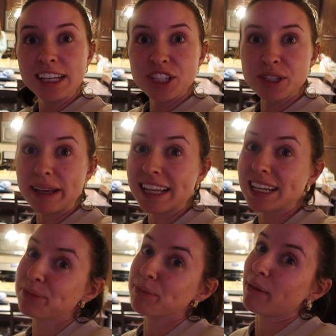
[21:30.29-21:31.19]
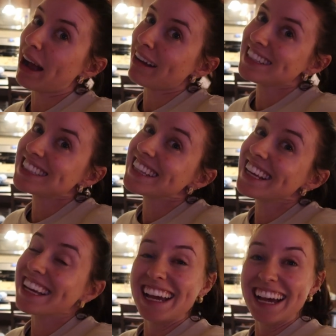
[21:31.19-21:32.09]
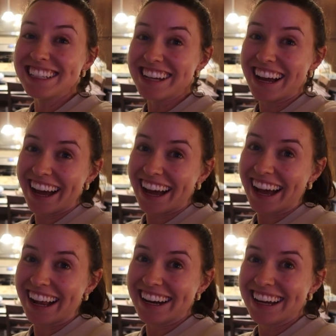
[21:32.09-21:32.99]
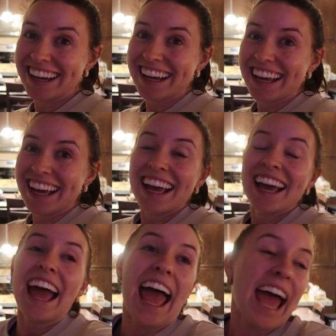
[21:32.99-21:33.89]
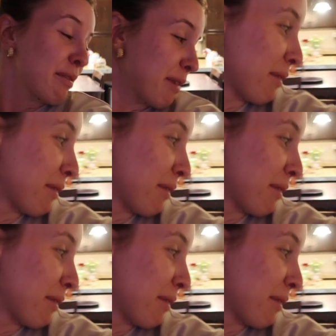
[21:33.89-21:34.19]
She's making us brownies in the kitchen. And